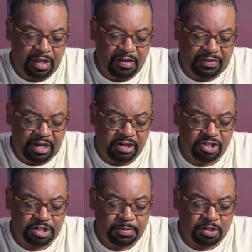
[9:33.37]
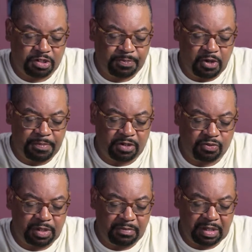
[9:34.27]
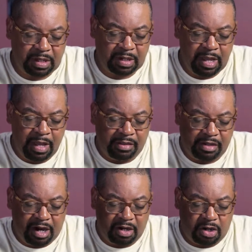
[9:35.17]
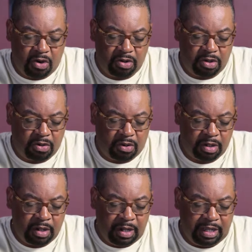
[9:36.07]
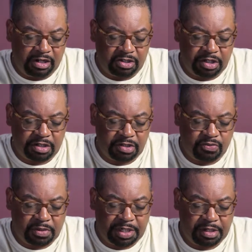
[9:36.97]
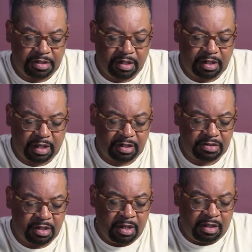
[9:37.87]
if there is a dispute between men, they are to go to court, and the judges will hear their case.